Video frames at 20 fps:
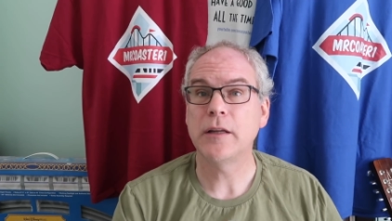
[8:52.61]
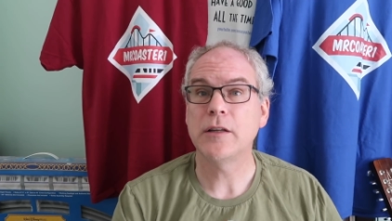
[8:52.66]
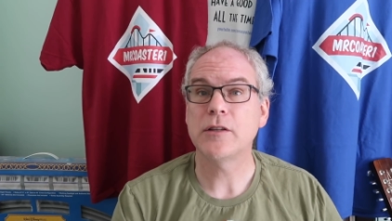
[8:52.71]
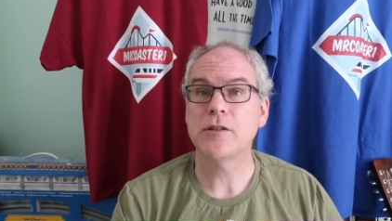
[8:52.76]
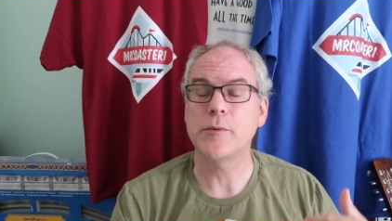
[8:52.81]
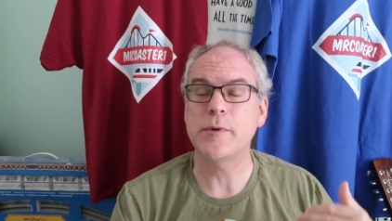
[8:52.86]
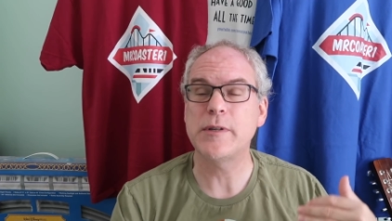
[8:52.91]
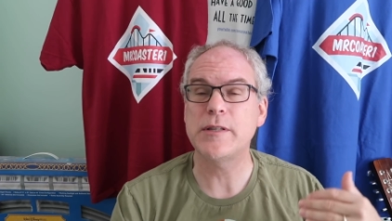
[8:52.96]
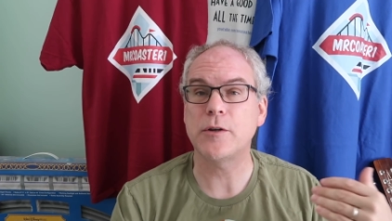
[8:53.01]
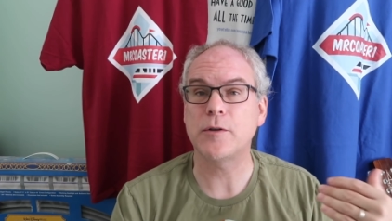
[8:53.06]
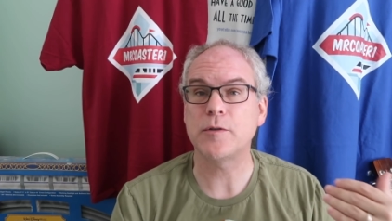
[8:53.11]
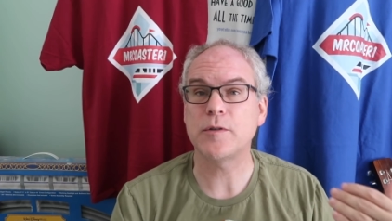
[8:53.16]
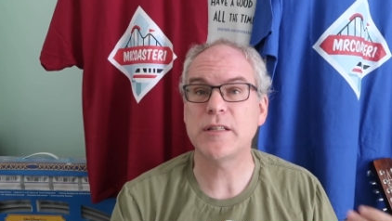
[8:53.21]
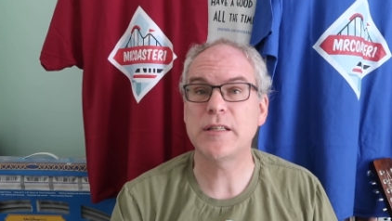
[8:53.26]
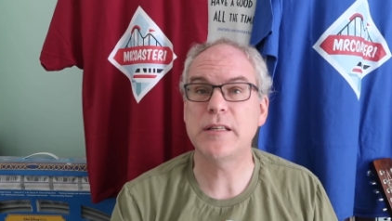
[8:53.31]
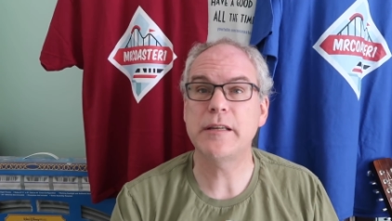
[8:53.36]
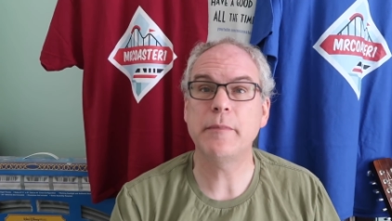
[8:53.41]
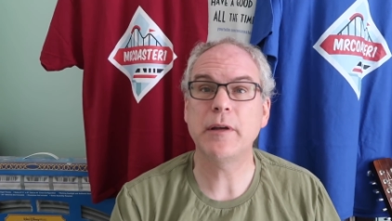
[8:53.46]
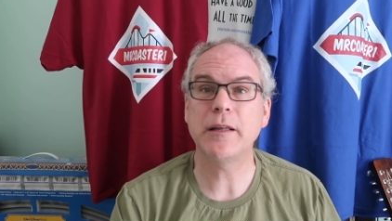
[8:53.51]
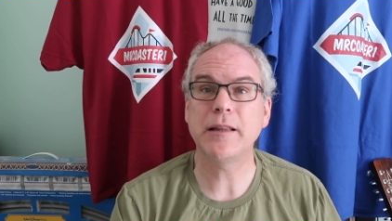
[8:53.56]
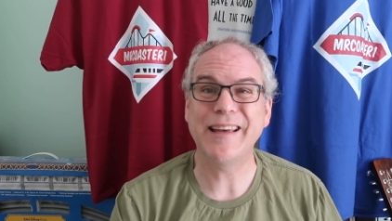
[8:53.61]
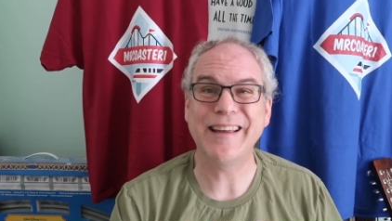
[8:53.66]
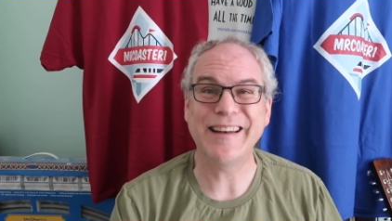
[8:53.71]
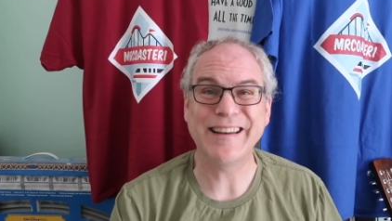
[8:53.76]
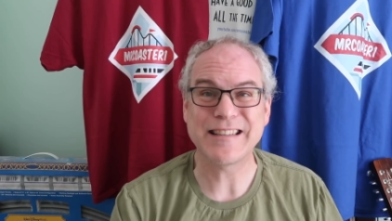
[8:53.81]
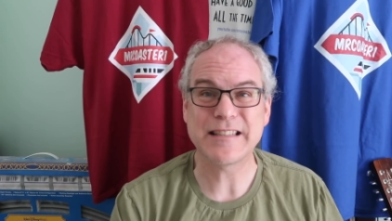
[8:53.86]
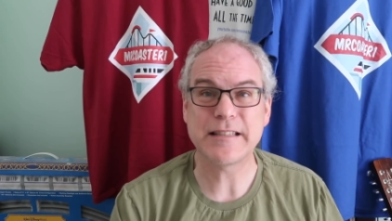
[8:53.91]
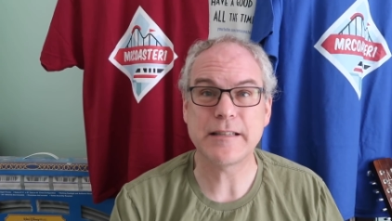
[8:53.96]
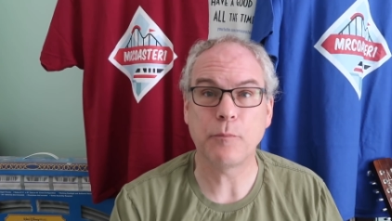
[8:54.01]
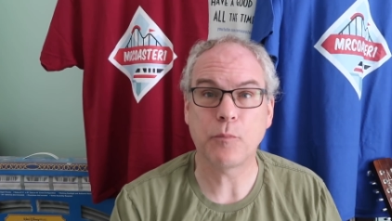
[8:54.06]
So we start
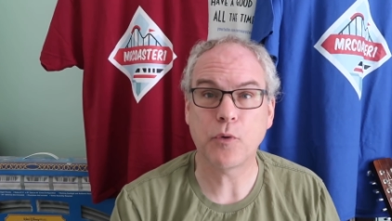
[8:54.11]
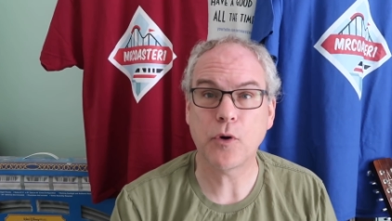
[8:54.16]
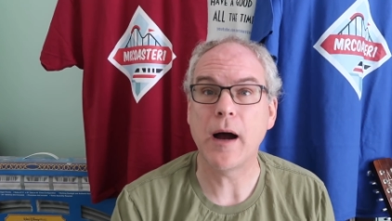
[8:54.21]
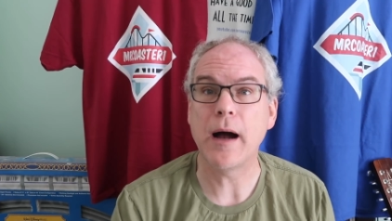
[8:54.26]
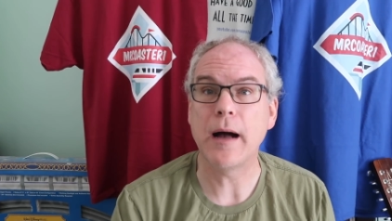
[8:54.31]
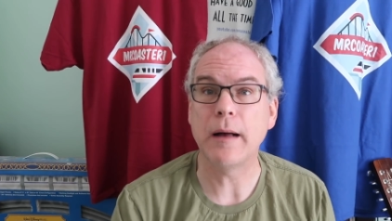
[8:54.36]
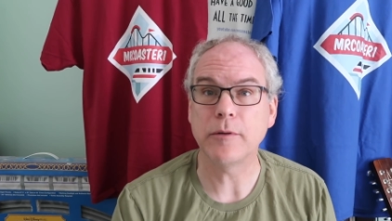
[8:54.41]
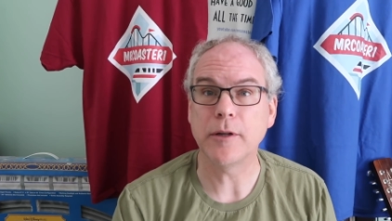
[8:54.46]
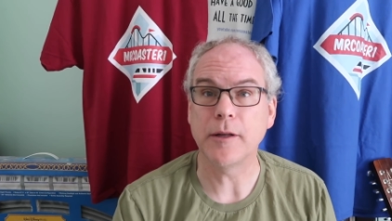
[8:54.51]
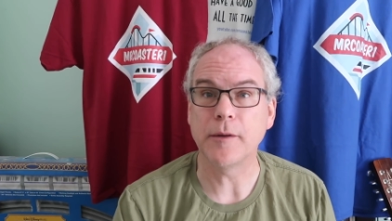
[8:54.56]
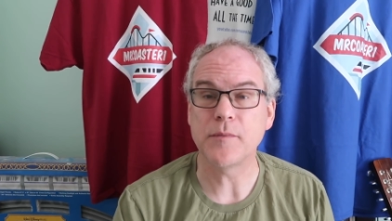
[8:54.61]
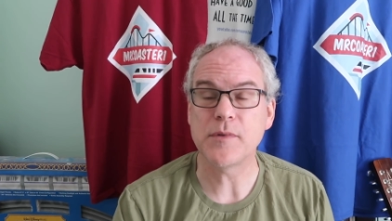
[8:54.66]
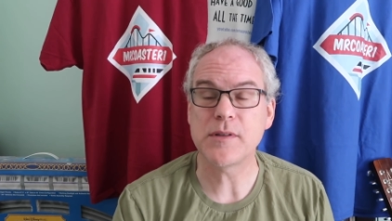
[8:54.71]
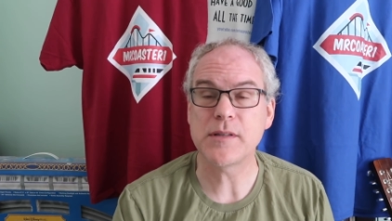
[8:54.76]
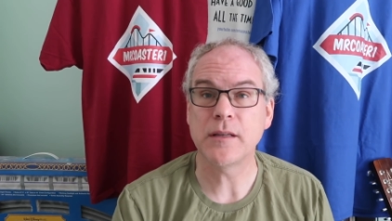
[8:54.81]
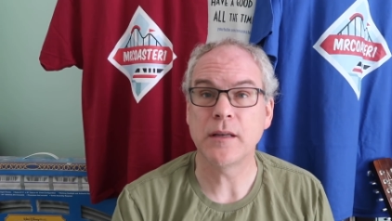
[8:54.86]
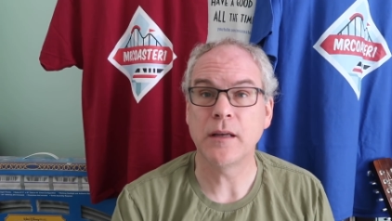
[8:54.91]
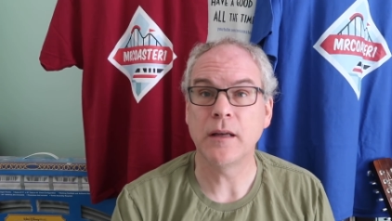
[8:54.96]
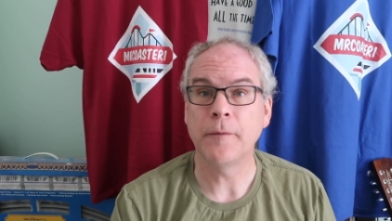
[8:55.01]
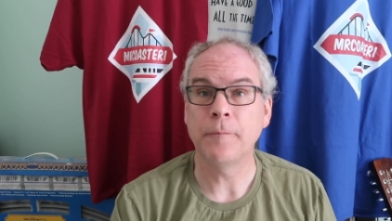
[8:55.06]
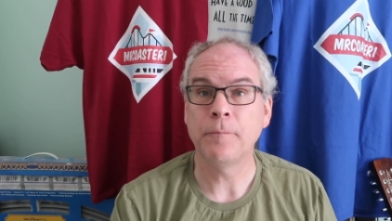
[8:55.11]
simulating some problems.